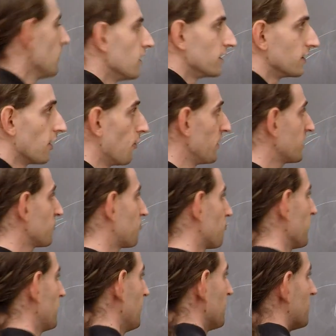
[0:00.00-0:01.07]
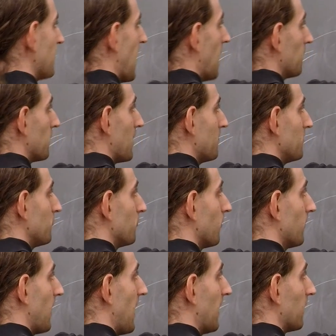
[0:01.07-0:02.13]
you know, we can shrink this down. Maybe we
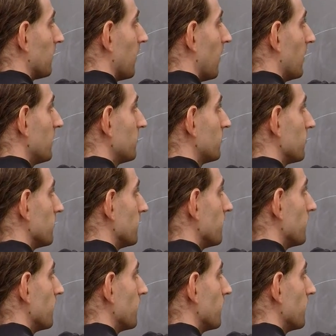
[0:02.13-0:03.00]
want to analyze